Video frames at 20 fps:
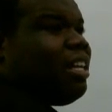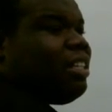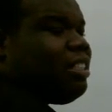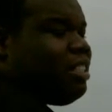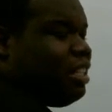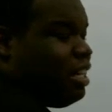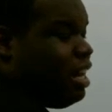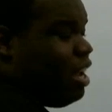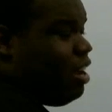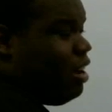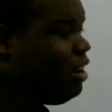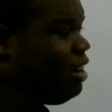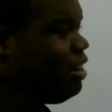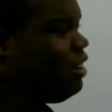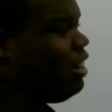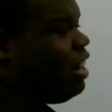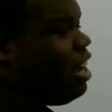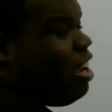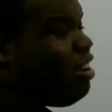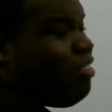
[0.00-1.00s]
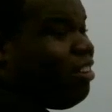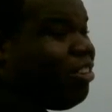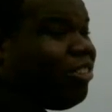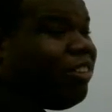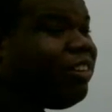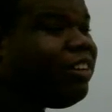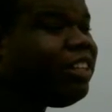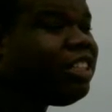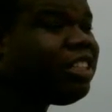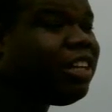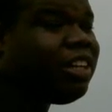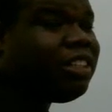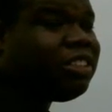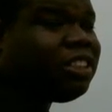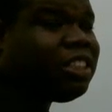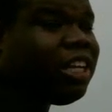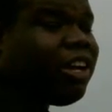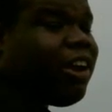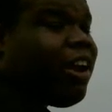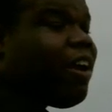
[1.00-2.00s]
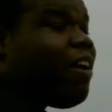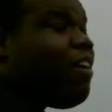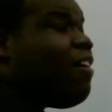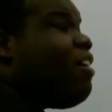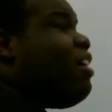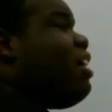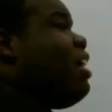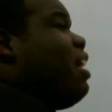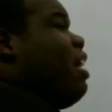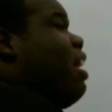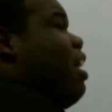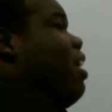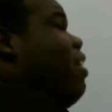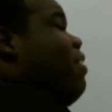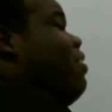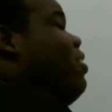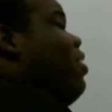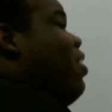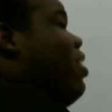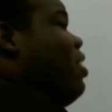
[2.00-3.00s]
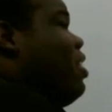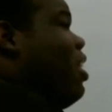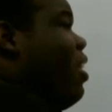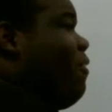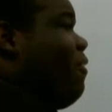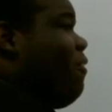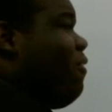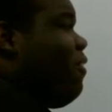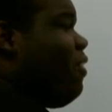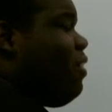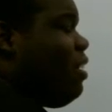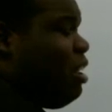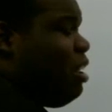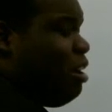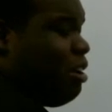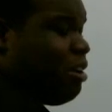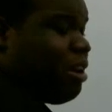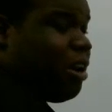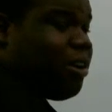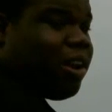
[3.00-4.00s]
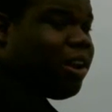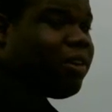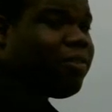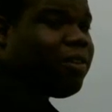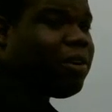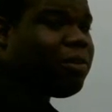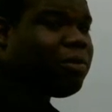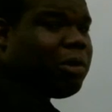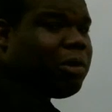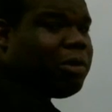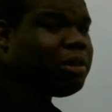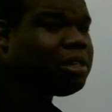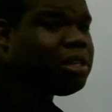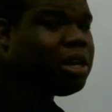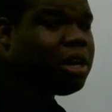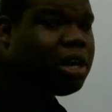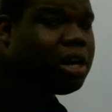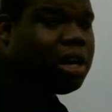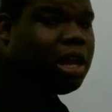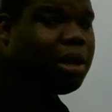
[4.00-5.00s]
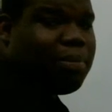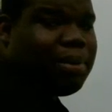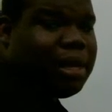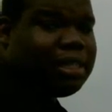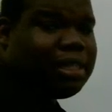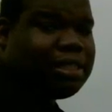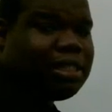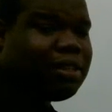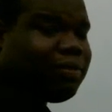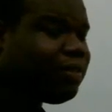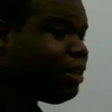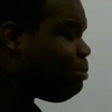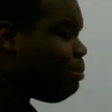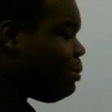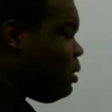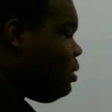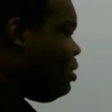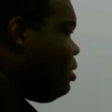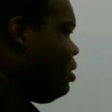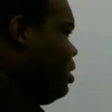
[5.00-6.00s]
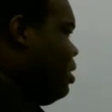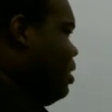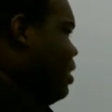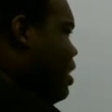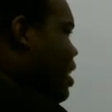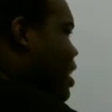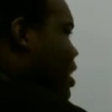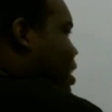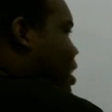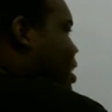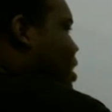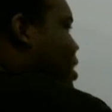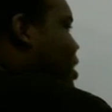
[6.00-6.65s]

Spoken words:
To know that they're equal, we return 0. And if they're different, we return a positive number. Okay.